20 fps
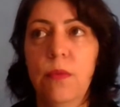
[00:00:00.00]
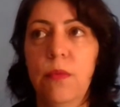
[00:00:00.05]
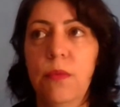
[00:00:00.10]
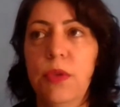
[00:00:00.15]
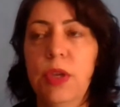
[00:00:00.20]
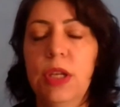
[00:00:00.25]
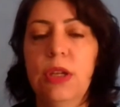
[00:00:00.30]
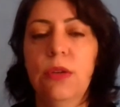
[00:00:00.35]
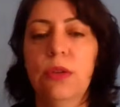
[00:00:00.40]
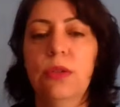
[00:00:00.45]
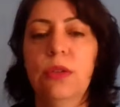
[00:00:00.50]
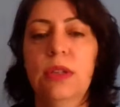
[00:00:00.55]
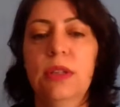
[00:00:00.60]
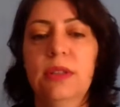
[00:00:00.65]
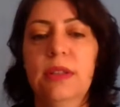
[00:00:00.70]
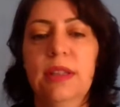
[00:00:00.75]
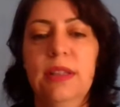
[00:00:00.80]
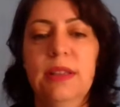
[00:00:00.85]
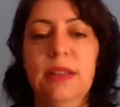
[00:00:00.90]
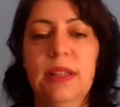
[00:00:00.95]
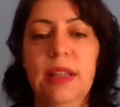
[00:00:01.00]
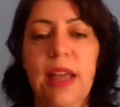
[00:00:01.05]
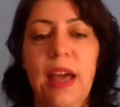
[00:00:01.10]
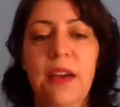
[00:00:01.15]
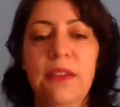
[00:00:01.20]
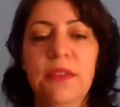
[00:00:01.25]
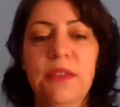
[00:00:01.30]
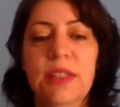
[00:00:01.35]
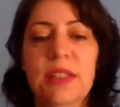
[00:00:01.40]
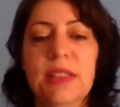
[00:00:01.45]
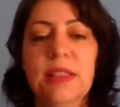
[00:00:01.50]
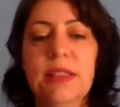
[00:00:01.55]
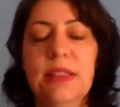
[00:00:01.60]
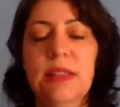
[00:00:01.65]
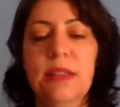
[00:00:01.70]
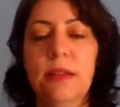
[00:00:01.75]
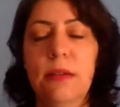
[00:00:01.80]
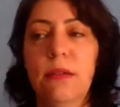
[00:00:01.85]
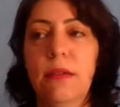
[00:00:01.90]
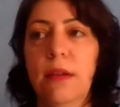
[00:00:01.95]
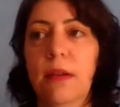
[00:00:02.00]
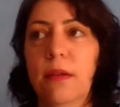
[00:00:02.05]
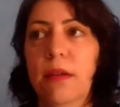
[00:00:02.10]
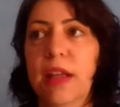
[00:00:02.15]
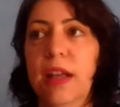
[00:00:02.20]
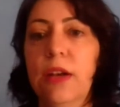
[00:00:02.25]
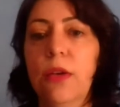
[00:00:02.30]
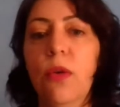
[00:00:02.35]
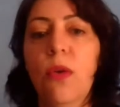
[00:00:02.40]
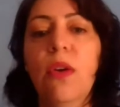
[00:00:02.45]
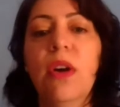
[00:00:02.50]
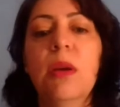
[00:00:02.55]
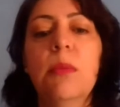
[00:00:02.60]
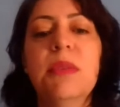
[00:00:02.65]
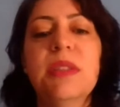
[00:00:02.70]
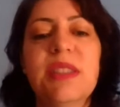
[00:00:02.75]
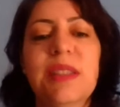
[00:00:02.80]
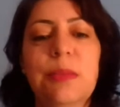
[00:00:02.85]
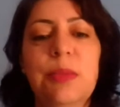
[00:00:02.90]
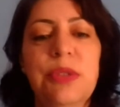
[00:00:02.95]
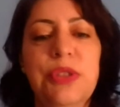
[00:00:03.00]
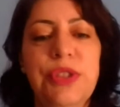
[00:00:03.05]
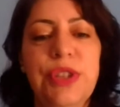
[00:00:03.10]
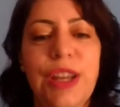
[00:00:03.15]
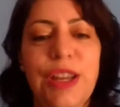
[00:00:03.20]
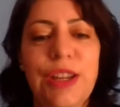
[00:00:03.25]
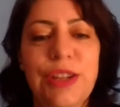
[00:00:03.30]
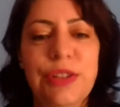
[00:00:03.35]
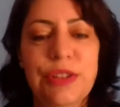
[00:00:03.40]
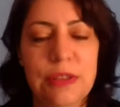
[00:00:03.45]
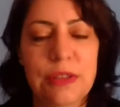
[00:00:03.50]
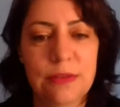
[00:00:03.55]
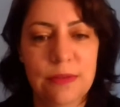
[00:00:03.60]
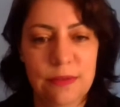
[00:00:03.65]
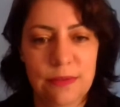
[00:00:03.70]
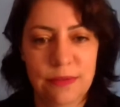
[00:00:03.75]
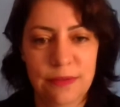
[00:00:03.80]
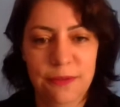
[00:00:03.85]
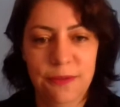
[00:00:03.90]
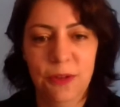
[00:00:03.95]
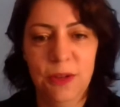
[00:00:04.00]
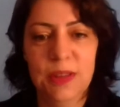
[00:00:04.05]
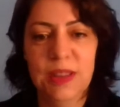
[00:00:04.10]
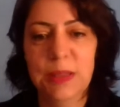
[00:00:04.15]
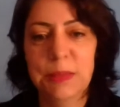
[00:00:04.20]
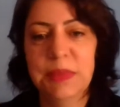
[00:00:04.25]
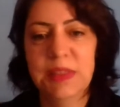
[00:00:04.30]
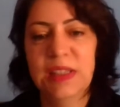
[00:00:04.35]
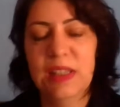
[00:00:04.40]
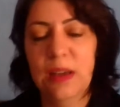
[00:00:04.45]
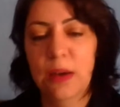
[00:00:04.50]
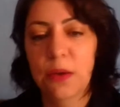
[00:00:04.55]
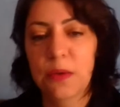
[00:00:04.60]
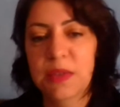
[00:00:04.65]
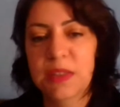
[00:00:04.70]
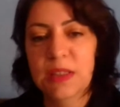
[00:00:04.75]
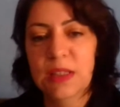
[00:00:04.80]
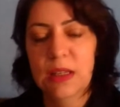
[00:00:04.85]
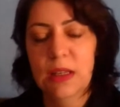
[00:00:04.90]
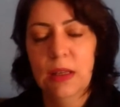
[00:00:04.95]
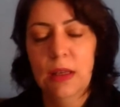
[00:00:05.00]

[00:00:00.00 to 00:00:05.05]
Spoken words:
that they have this enormous appreciation for themselves.